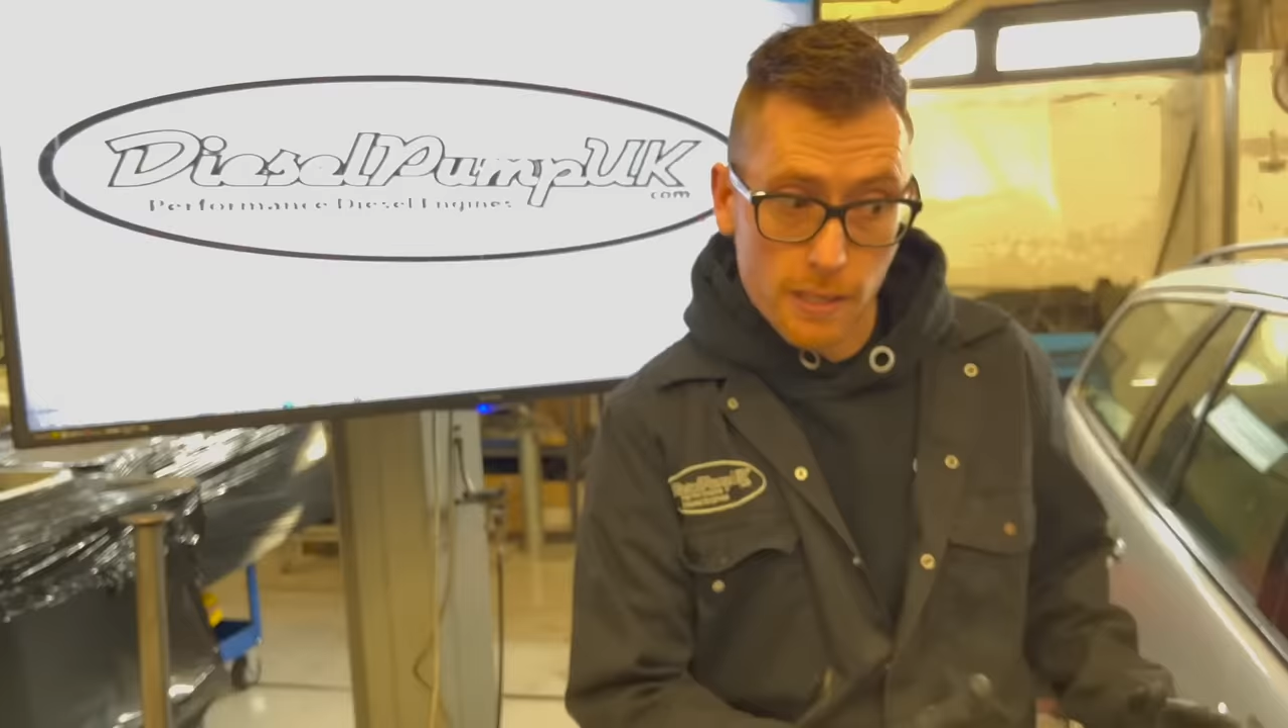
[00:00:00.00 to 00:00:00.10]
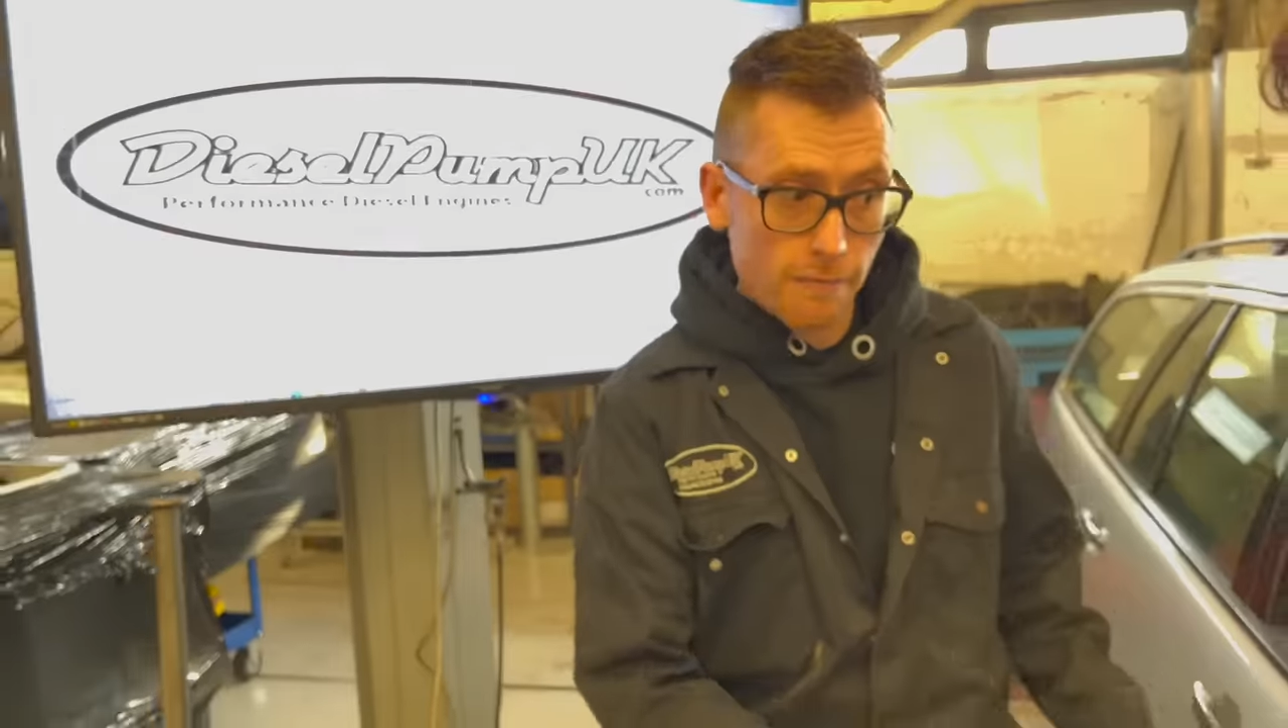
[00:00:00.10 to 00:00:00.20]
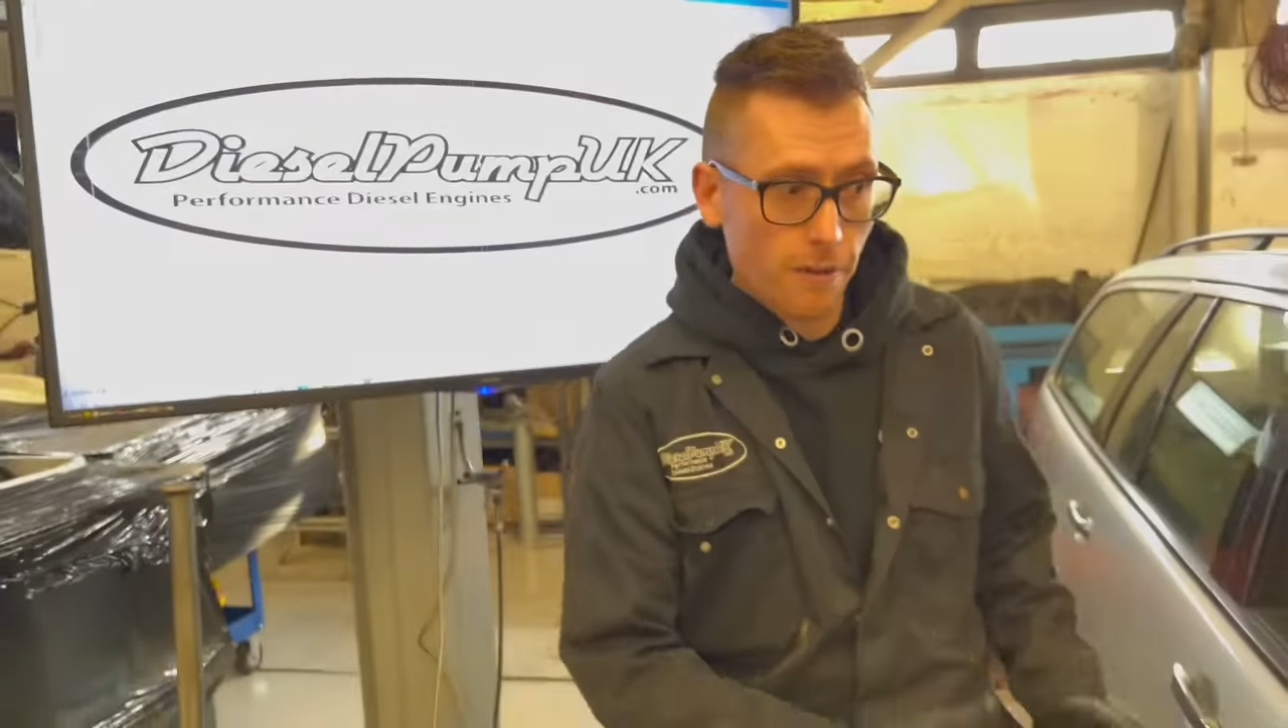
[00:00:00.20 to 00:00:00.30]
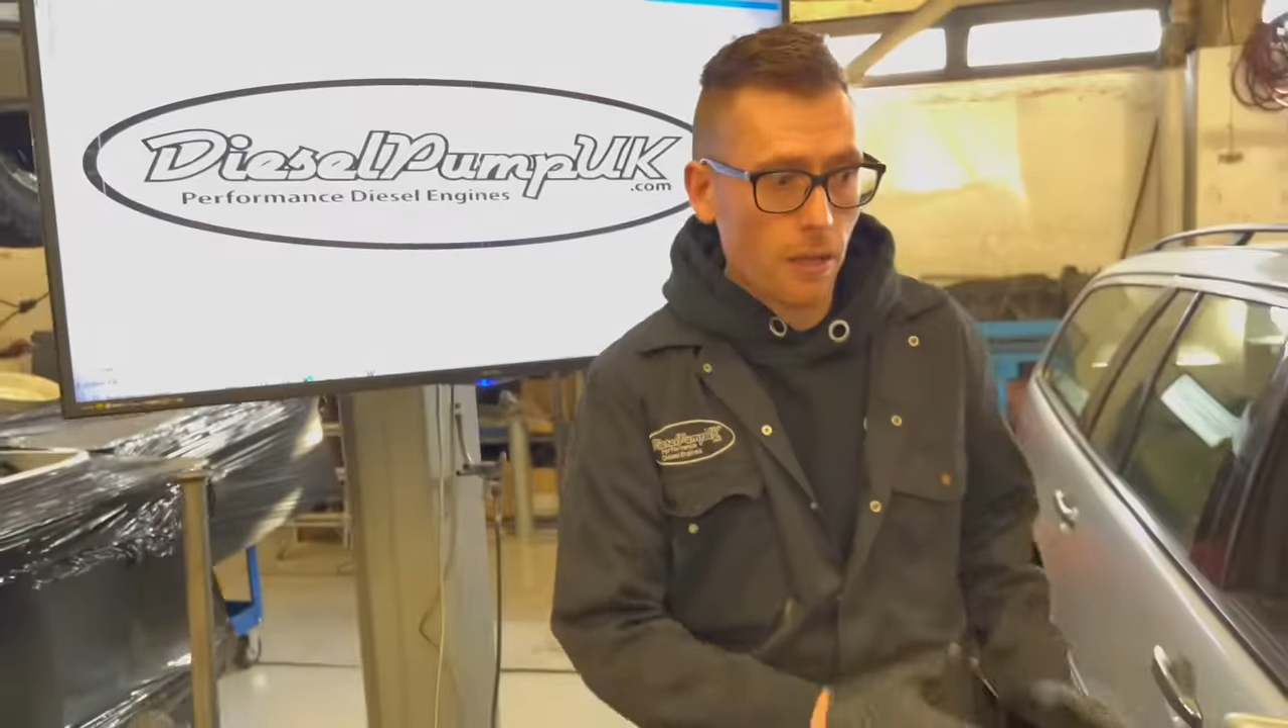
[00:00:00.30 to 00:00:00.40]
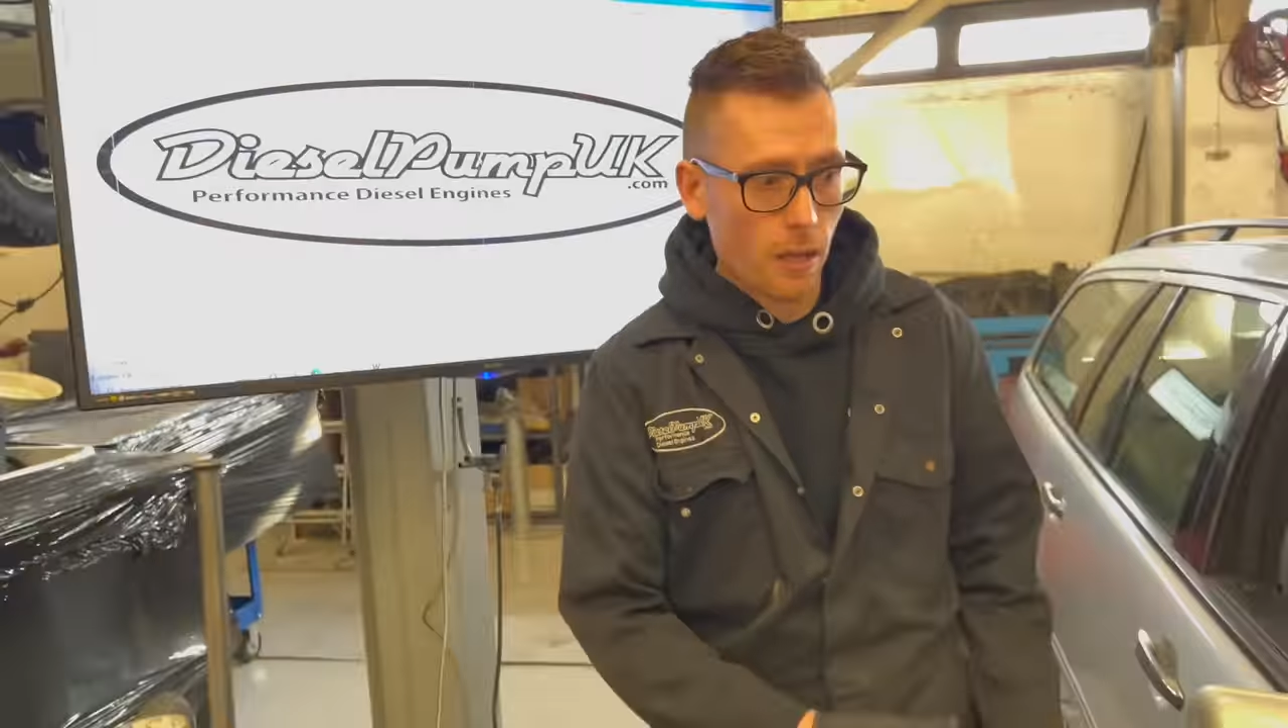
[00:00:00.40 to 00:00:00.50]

It felt